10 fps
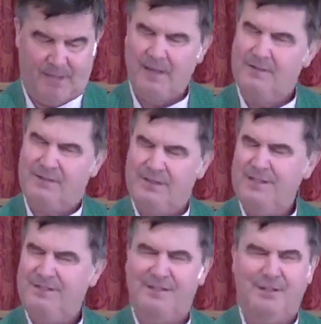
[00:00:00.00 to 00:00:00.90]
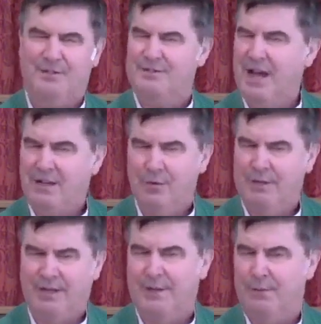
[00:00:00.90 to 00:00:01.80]
Sin is here, it's not going
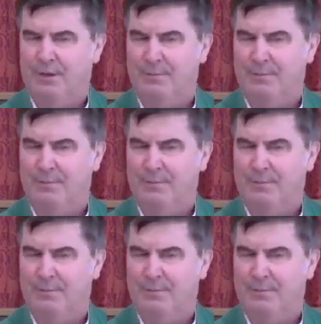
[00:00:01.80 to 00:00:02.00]
anywhere.